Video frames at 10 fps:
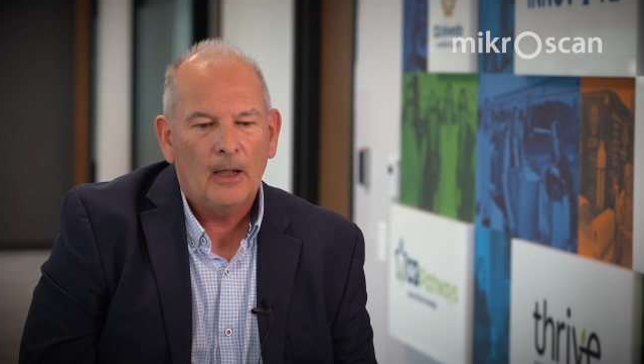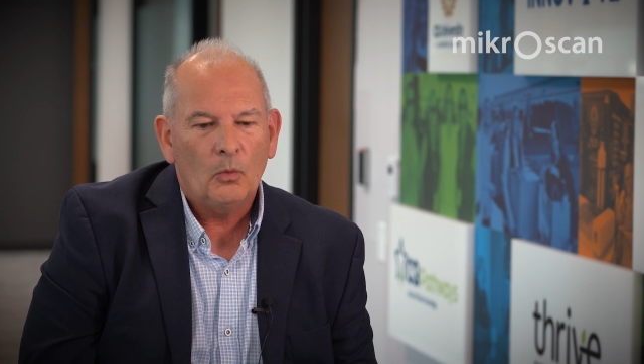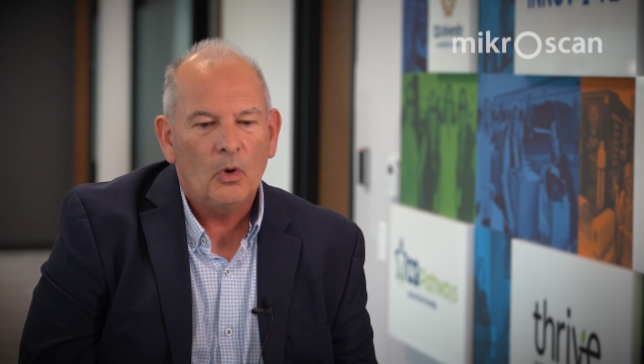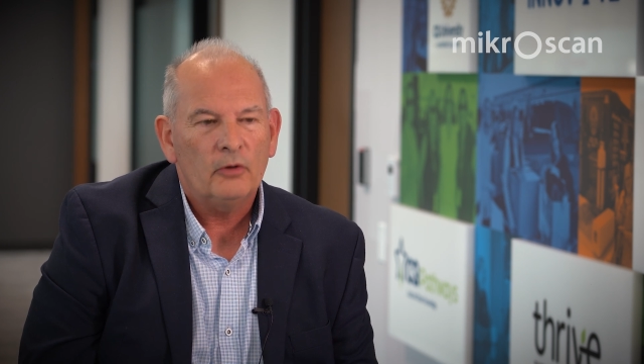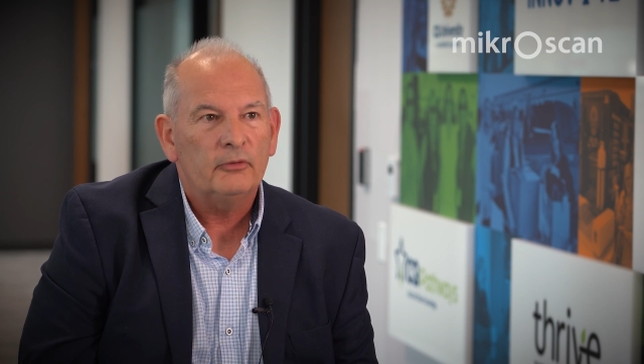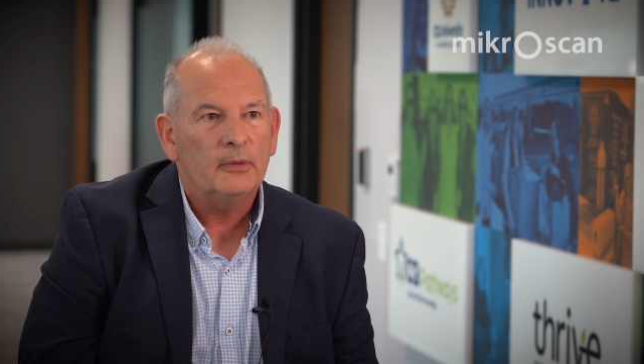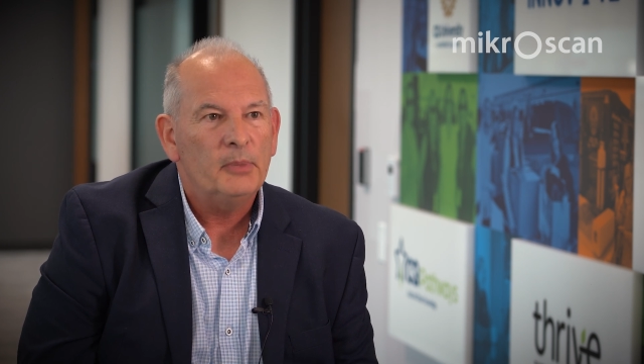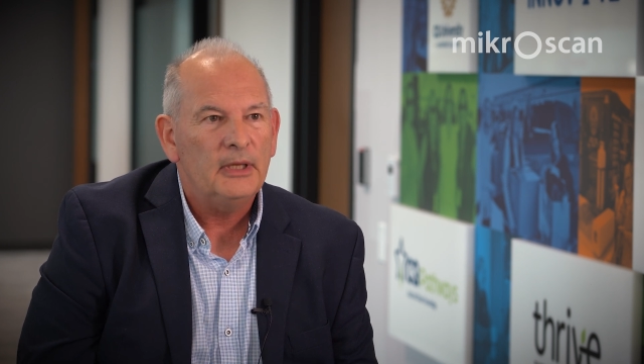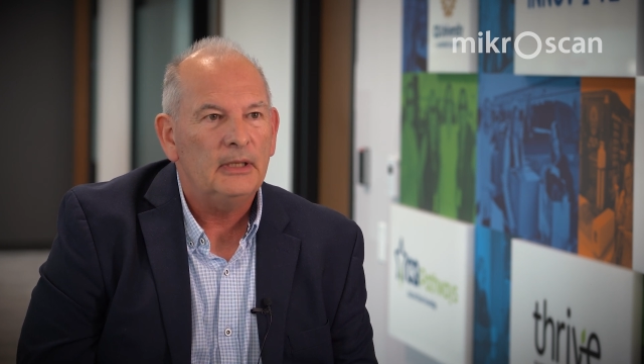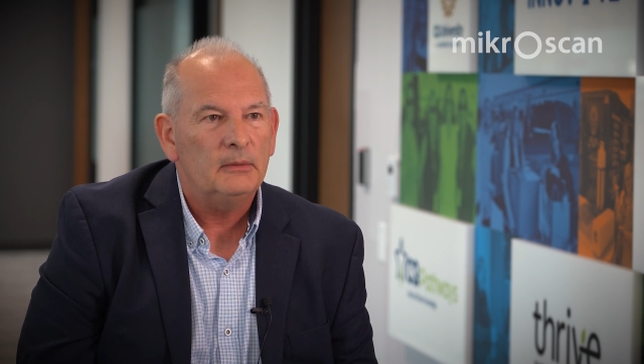were
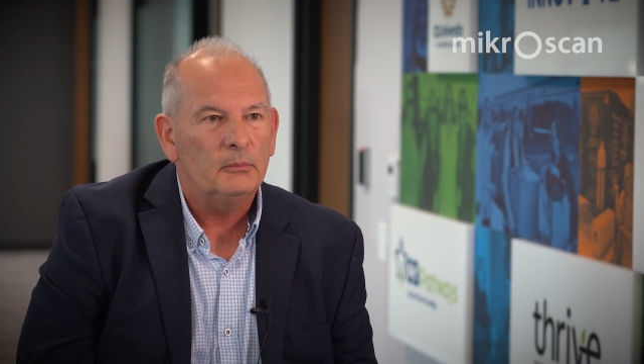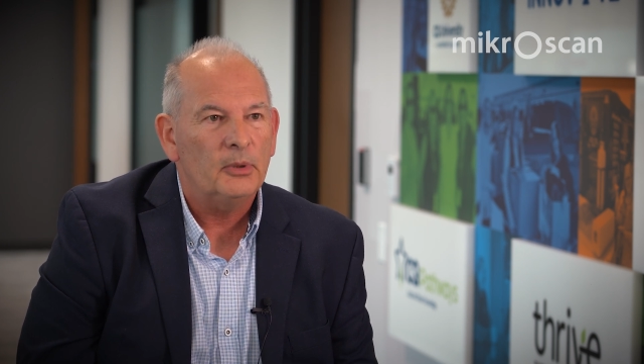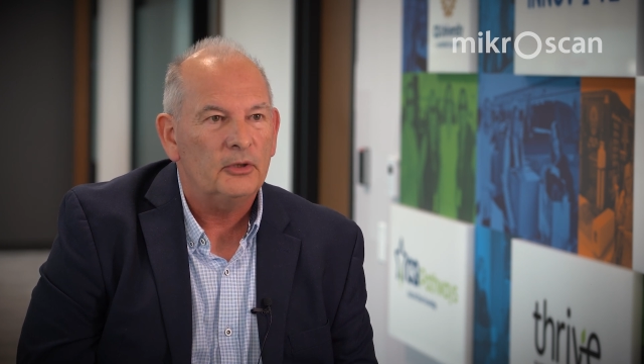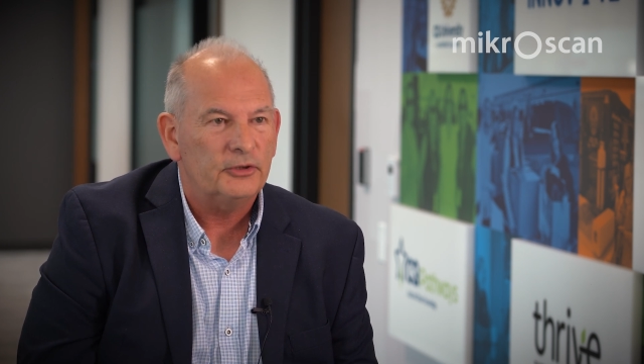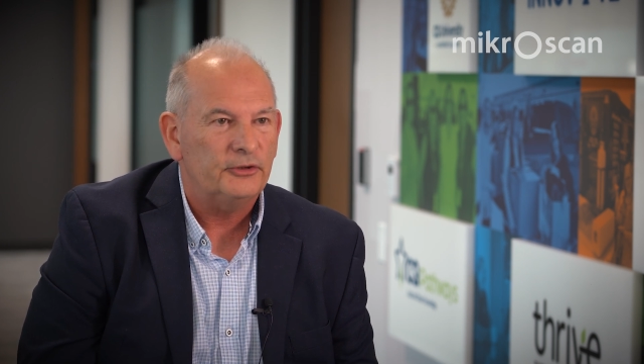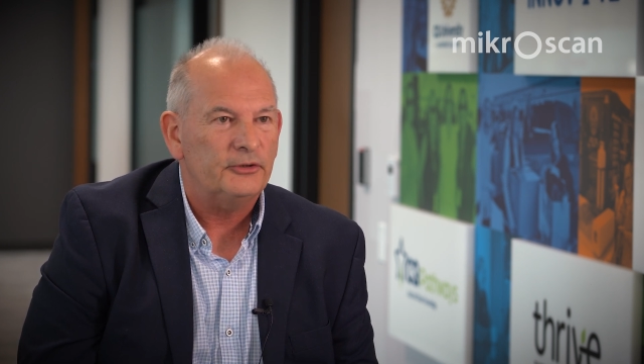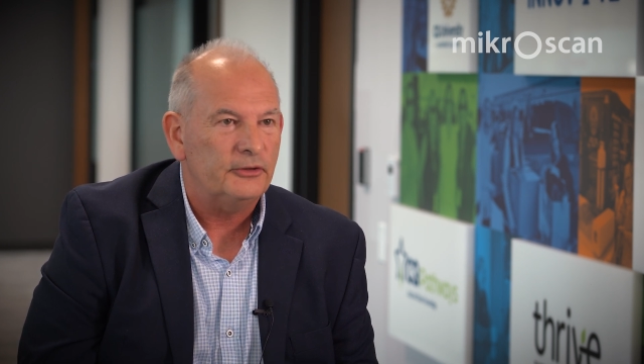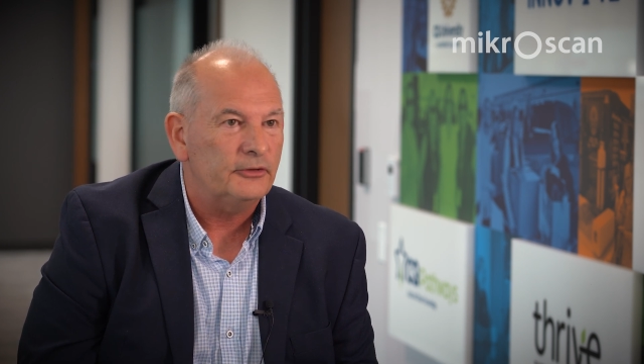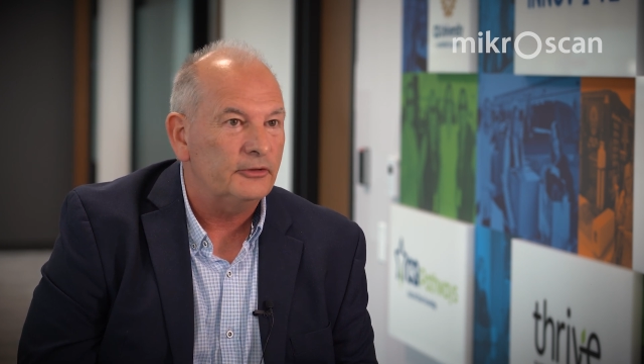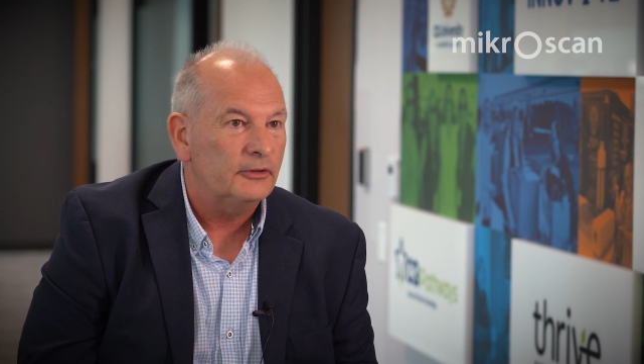repeat
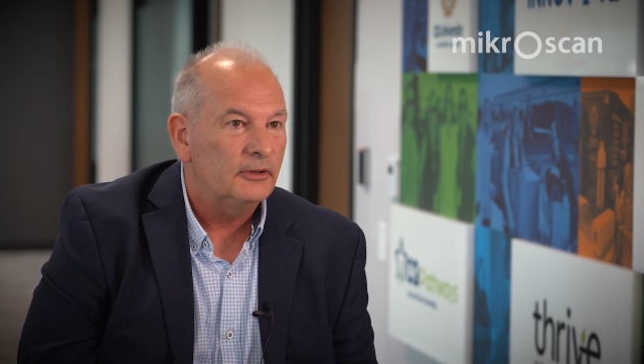purchasers.